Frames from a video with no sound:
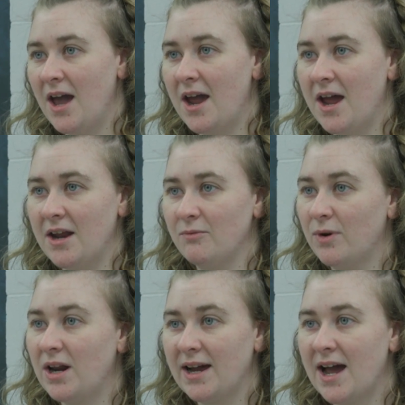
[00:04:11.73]
and
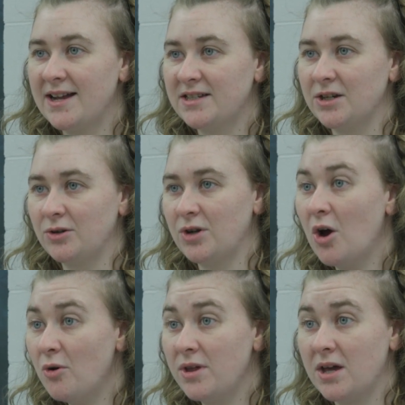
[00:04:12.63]
when I got to
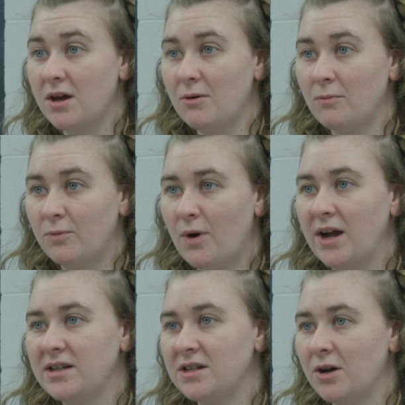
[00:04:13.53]
know
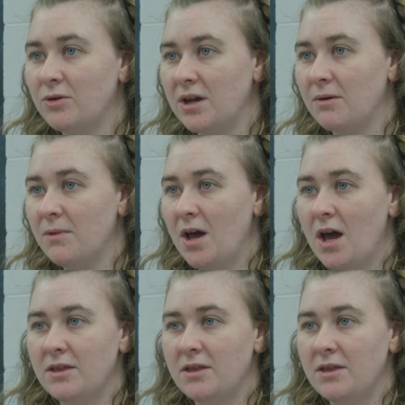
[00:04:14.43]
them,